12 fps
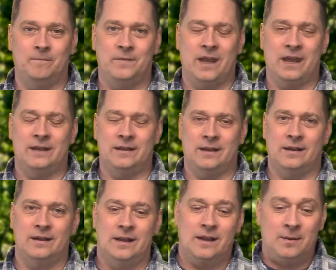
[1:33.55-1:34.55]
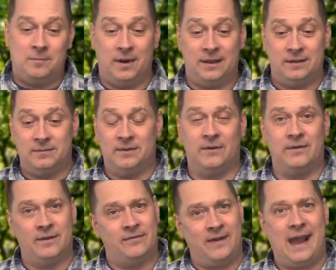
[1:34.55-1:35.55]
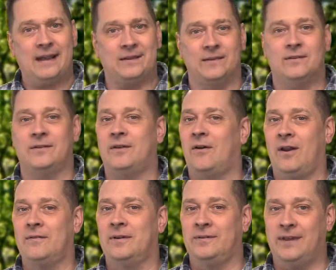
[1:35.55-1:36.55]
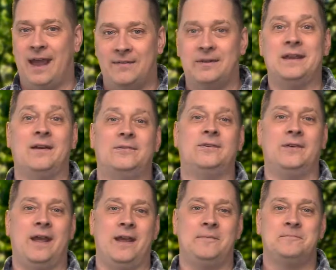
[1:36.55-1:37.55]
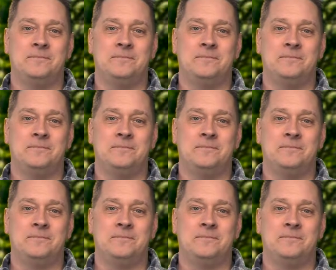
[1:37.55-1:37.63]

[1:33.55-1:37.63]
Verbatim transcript: And uh, but the the fact is, is all of us have a yesterday.